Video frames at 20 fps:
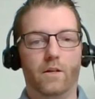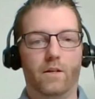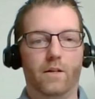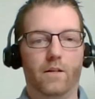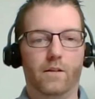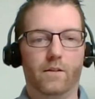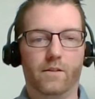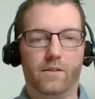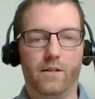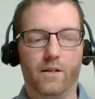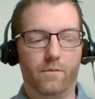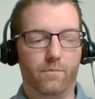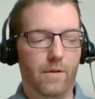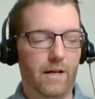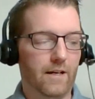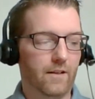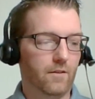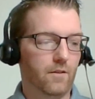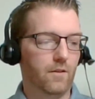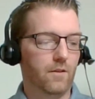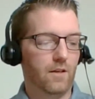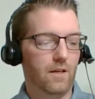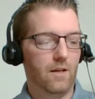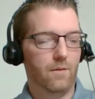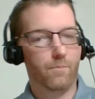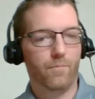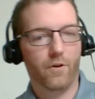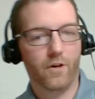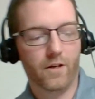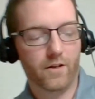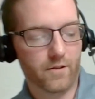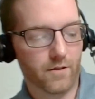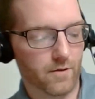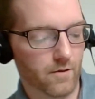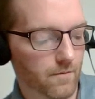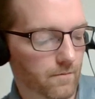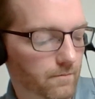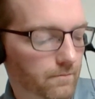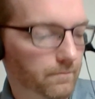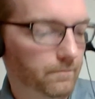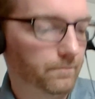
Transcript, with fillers: And let's head back to the heat press.